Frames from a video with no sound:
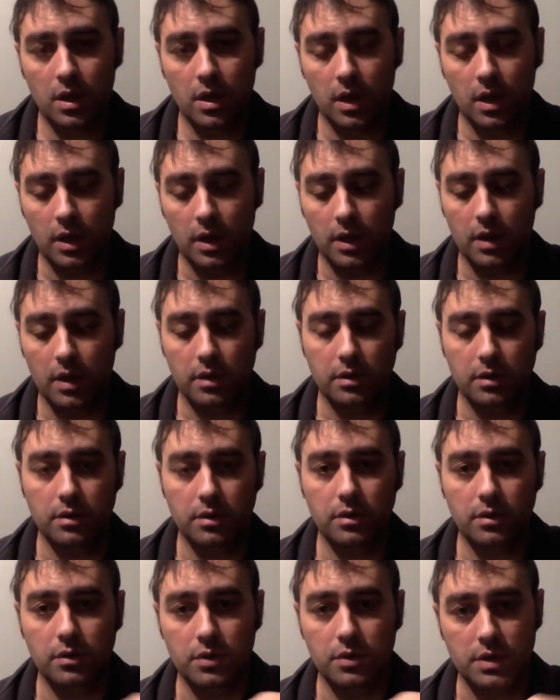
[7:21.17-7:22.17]
and then
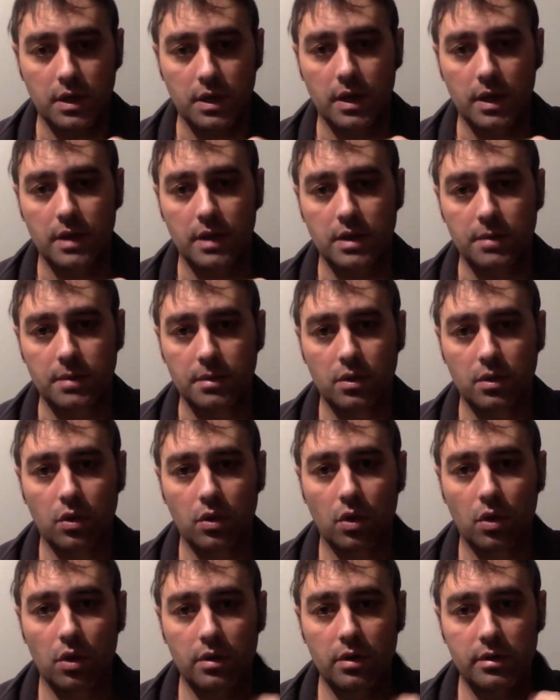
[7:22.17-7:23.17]
use a type of
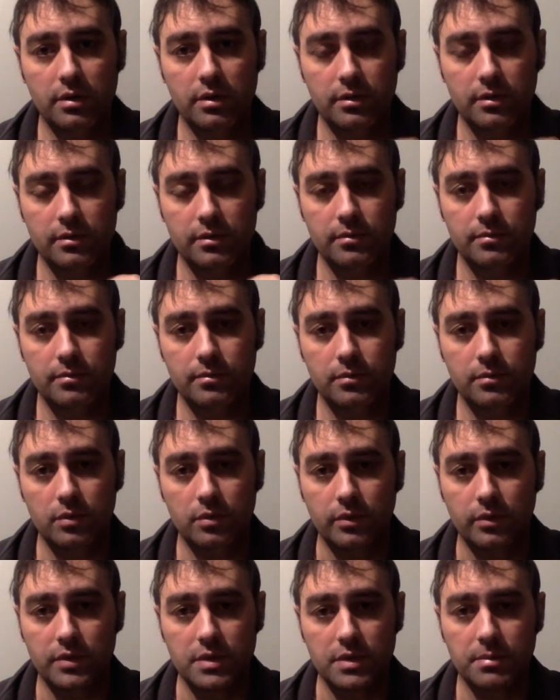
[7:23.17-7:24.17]
cloth
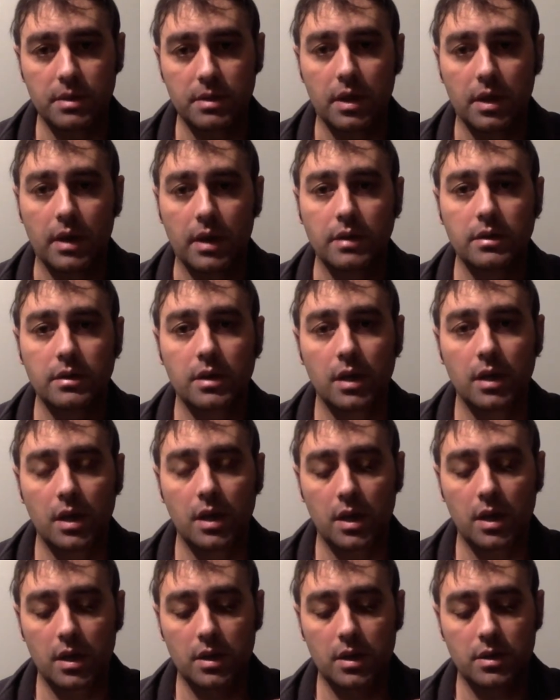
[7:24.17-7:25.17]
of some kind
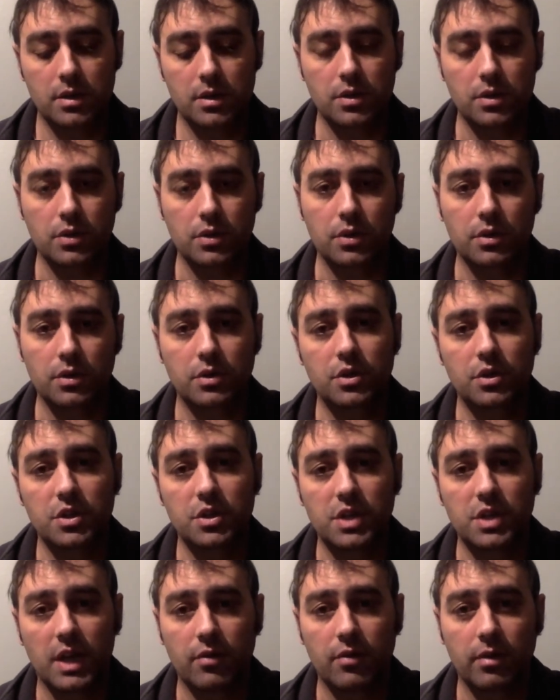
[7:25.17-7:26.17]

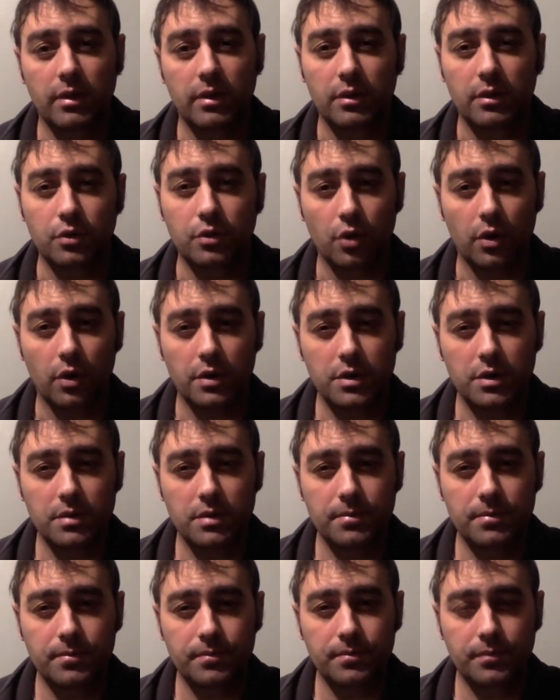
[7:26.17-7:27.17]
to get rid of the dirt,
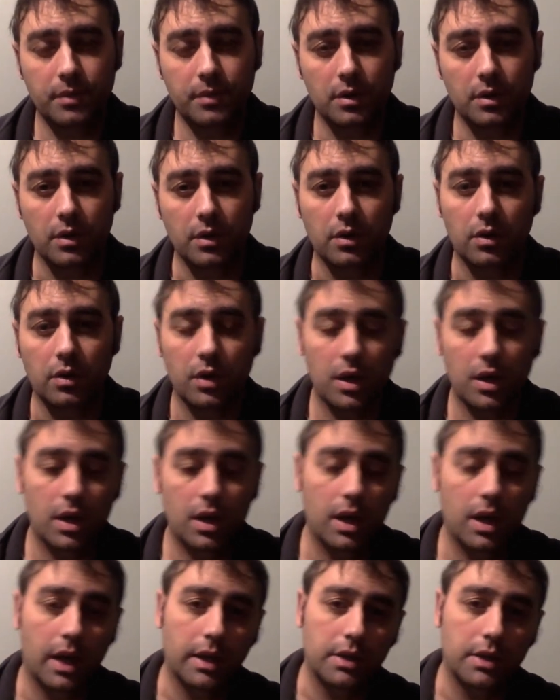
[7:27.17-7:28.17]

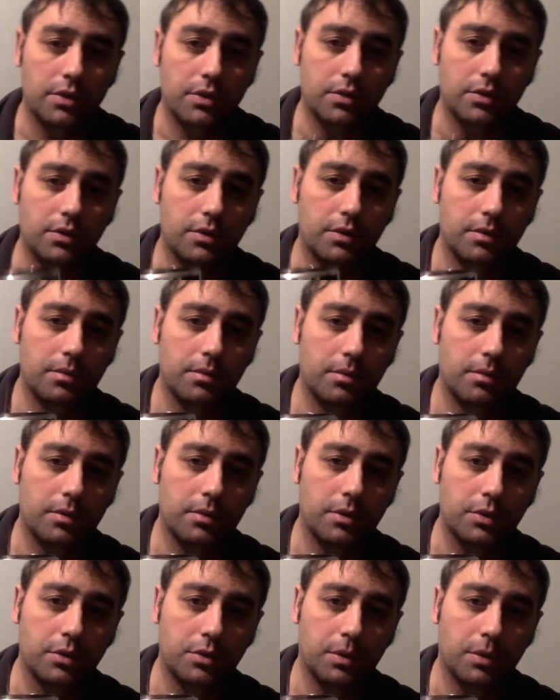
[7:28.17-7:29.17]
and then you
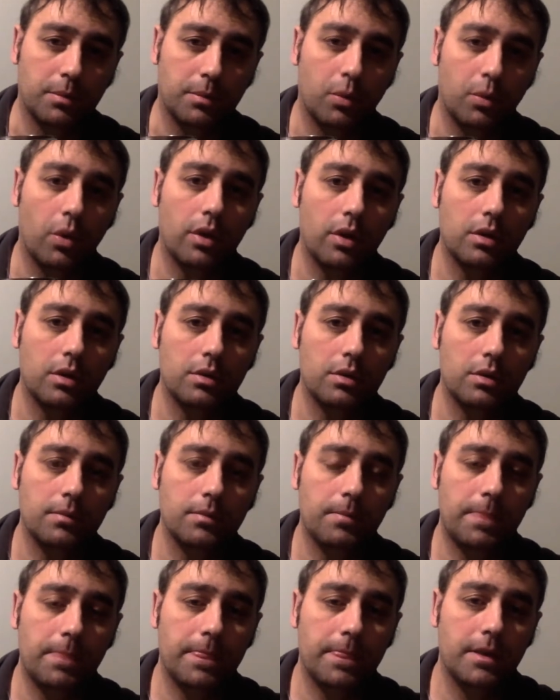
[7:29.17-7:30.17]
do a boil
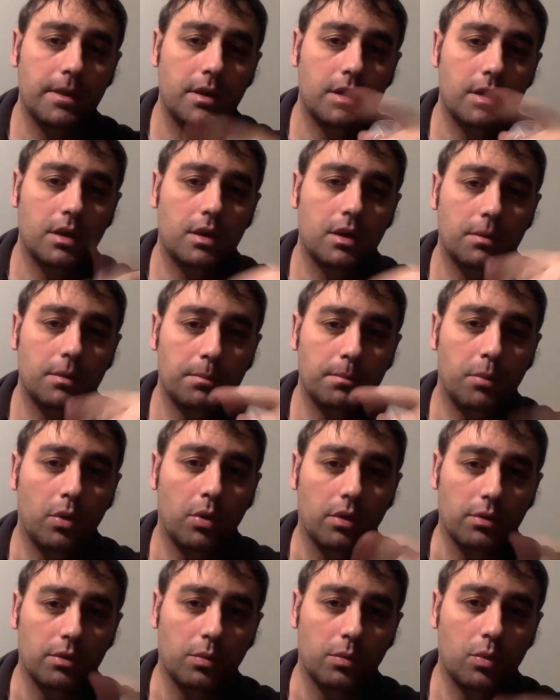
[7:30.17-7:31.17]

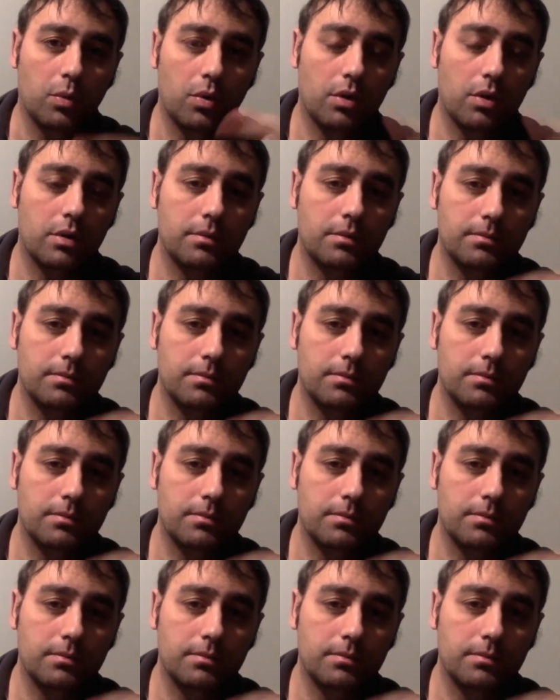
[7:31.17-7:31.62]
the water.